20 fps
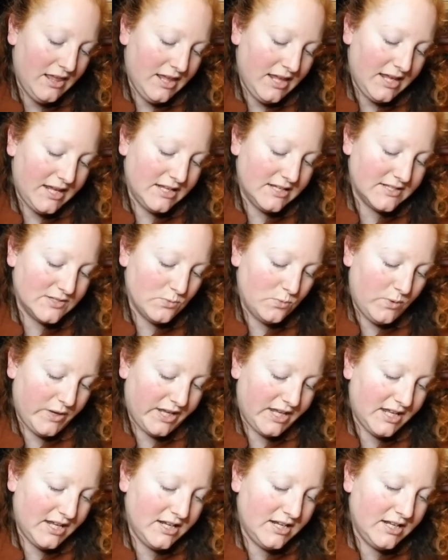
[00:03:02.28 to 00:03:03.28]
His
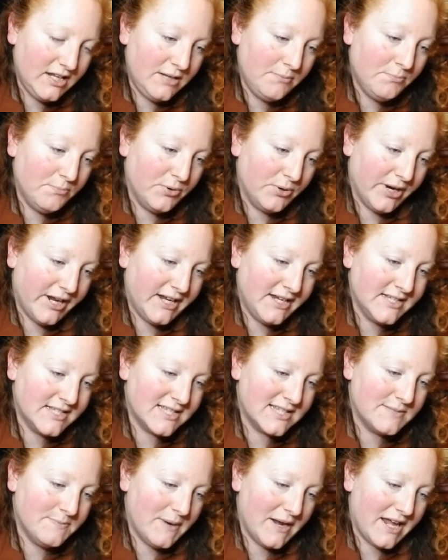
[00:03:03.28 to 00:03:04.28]
Wicked
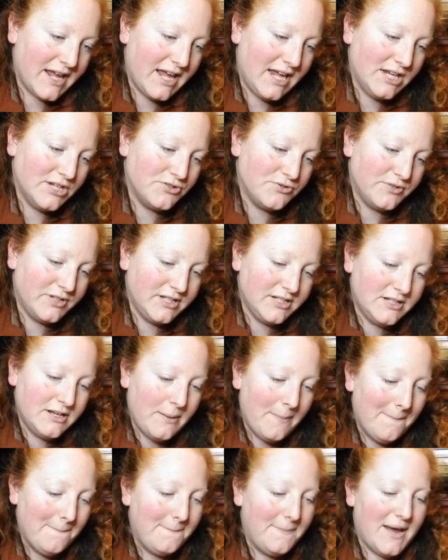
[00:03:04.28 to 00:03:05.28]
Embrace by Adrian
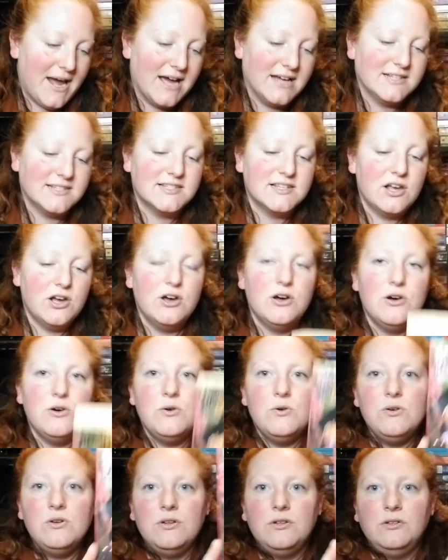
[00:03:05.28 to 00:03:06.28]

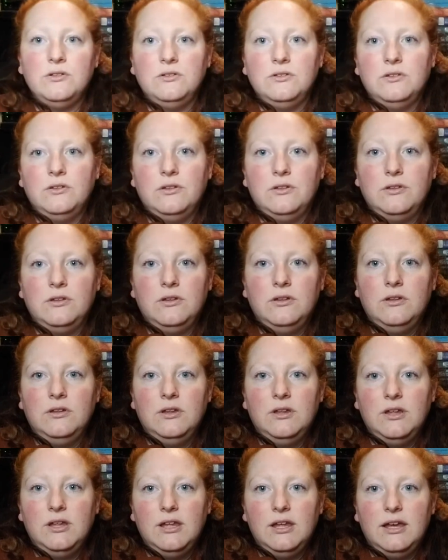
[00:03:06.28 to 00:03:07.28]
Basso.
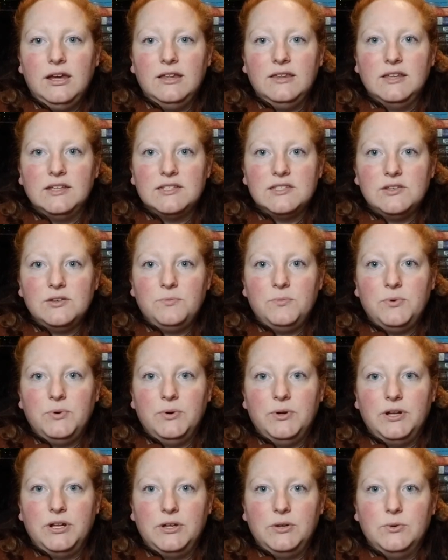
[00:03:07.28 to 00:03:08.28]
And that's a
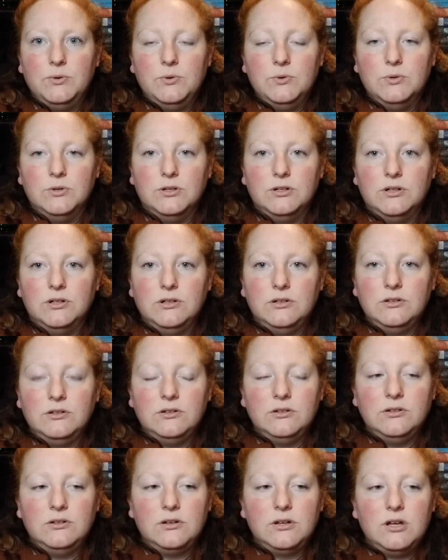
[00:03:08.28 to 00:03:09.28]
pretty cool
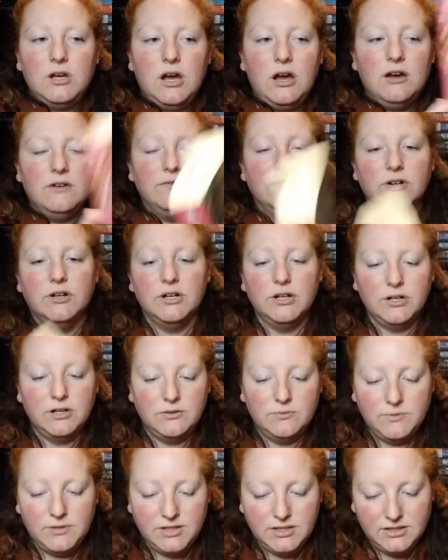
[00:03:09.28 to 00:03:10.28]

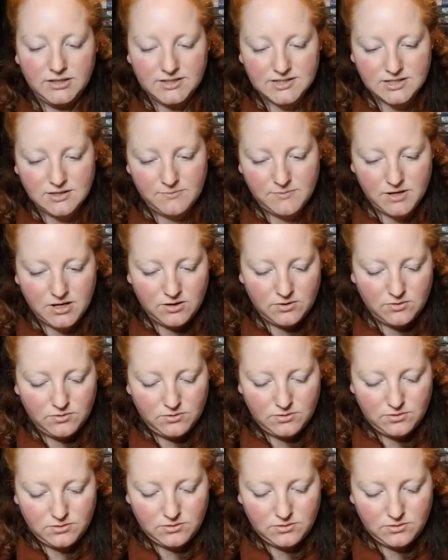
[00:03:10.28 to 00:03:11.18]
cover. When did this come out?